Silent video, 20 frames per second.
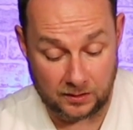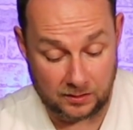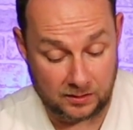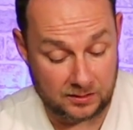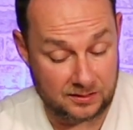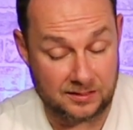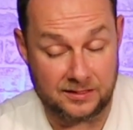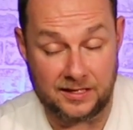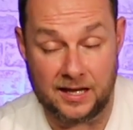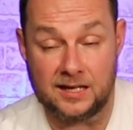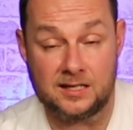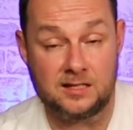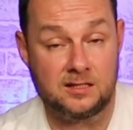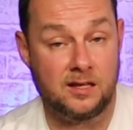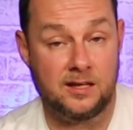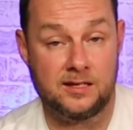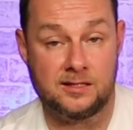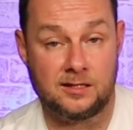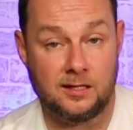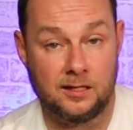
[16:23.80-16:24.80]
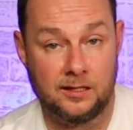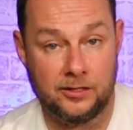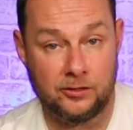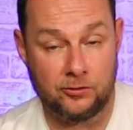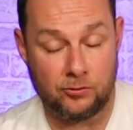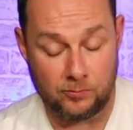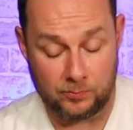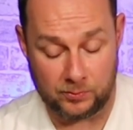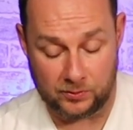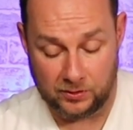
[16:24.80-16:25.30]
It's nice that it's cleared
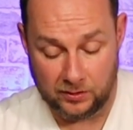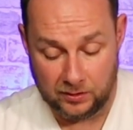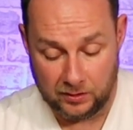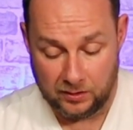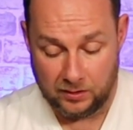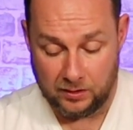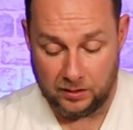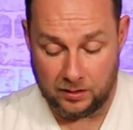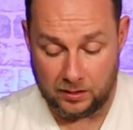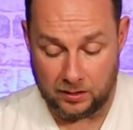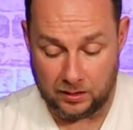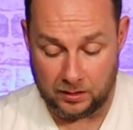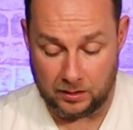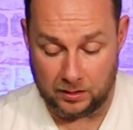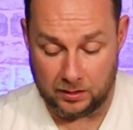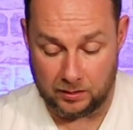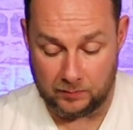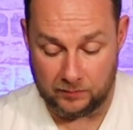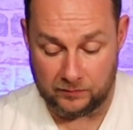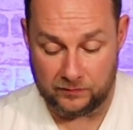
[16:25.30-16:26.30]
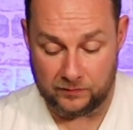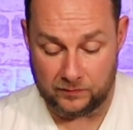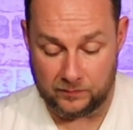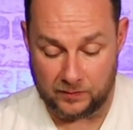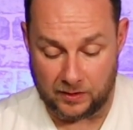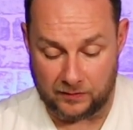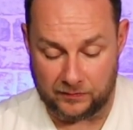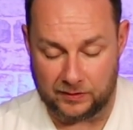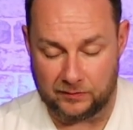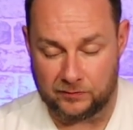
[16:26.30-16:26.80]
up. I
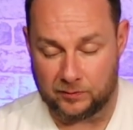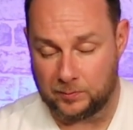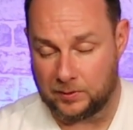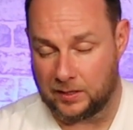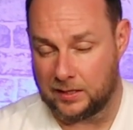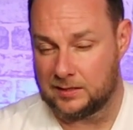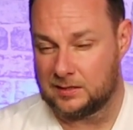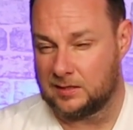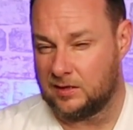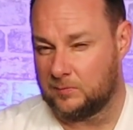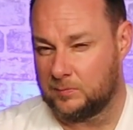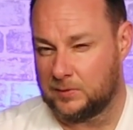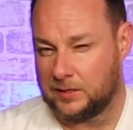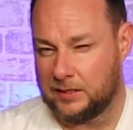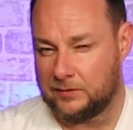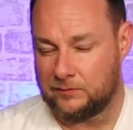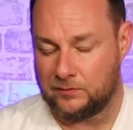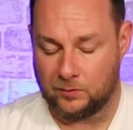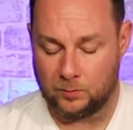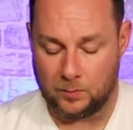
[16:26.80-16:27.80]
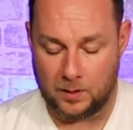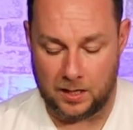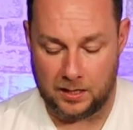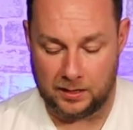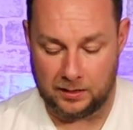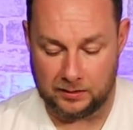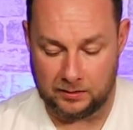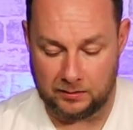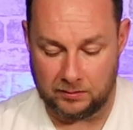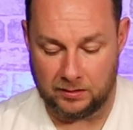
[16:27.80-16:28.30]
think for players that have played for a
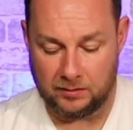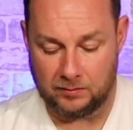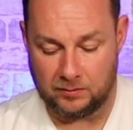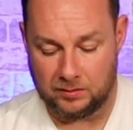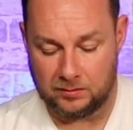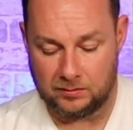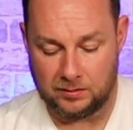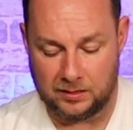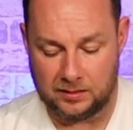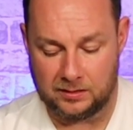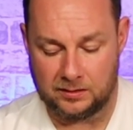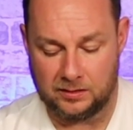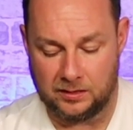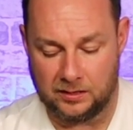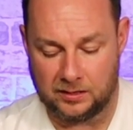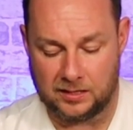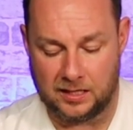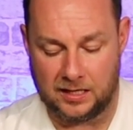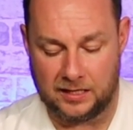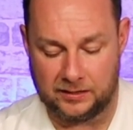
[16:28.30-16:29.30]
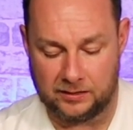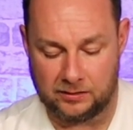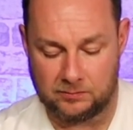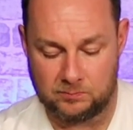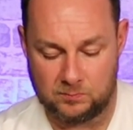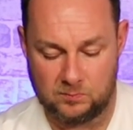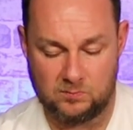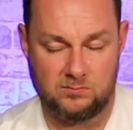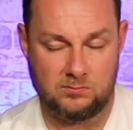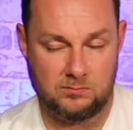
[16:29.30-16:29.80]
while, you kind of
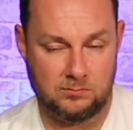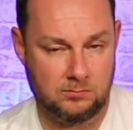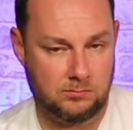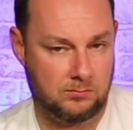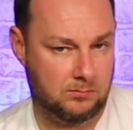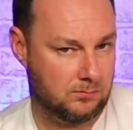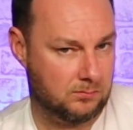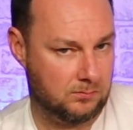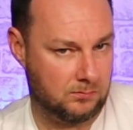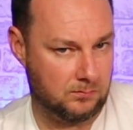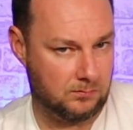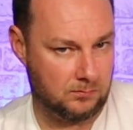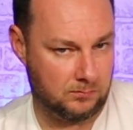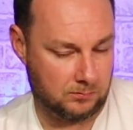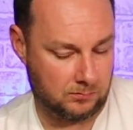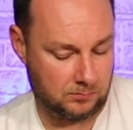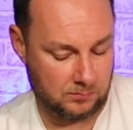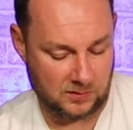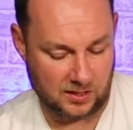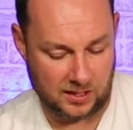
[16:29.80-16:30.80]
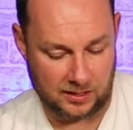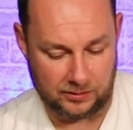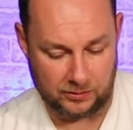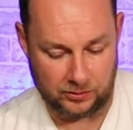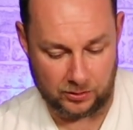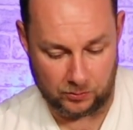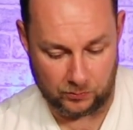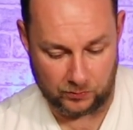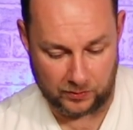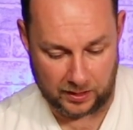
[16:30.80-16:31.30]

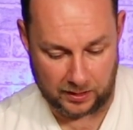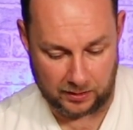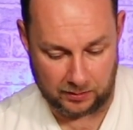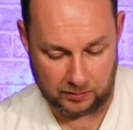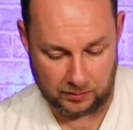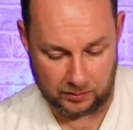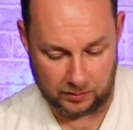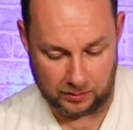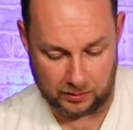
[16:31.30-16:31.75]
know that.